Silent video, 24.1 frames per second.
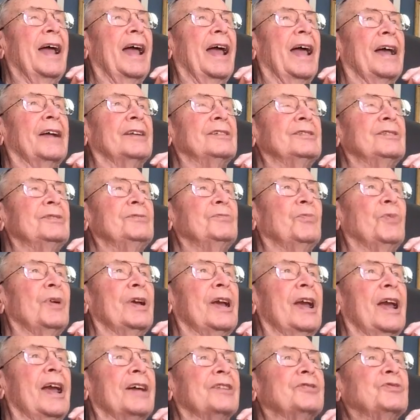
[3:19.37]
And
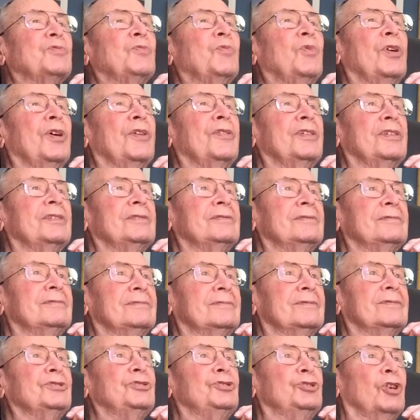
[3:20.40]
we asked where the
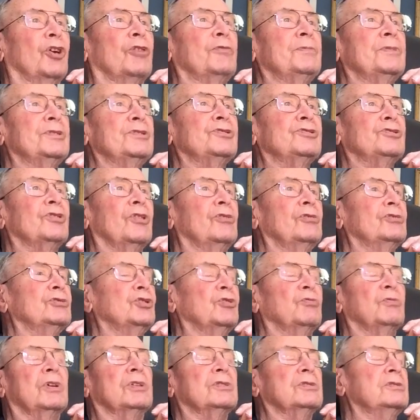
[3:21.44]
German
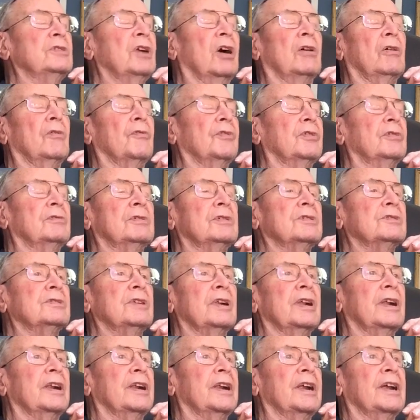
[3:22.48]
soldier was. "No, there
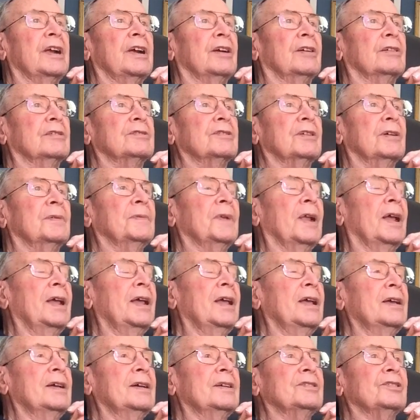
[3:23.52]
isn't any here."
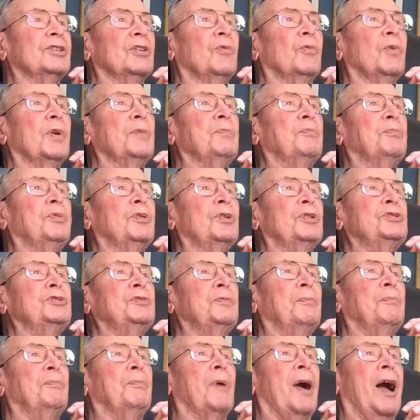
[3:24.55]
So we
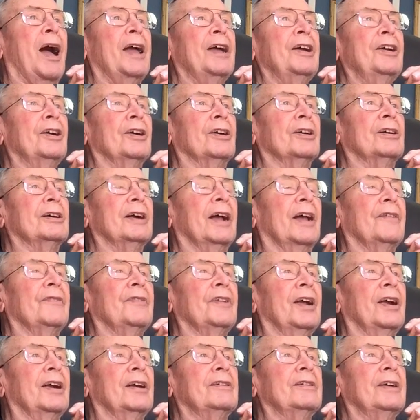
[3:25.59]
pushed by her, and
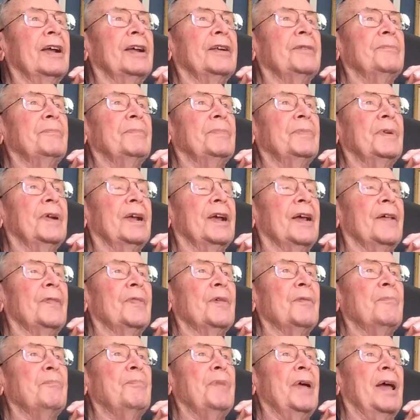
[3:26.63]
there in
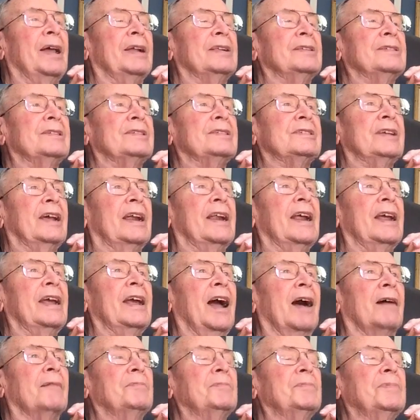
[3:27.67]
the bed, sitting
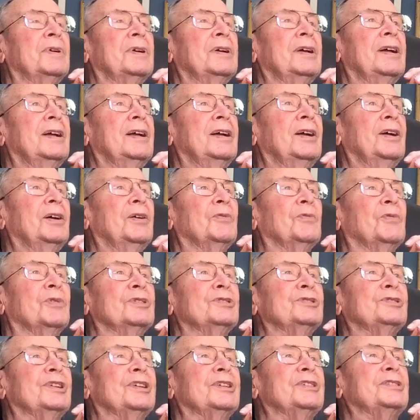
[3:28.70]
up,
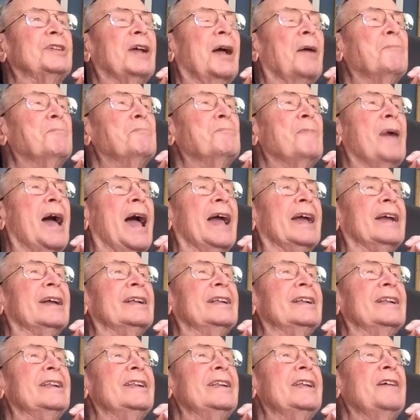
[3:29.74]
was this
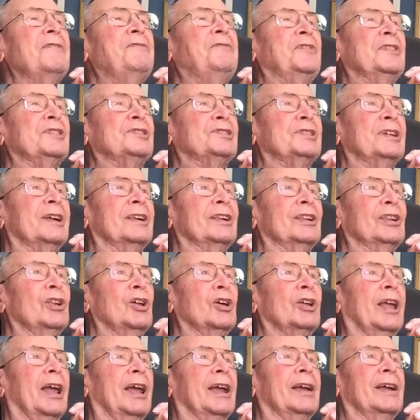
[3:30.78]
magnificent
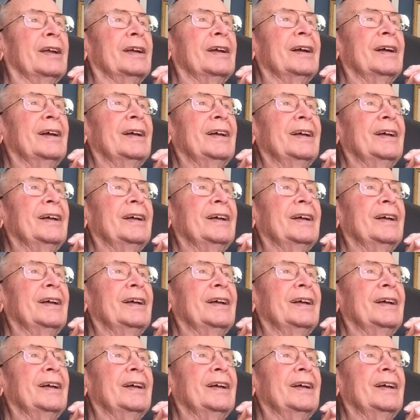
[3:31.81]
looking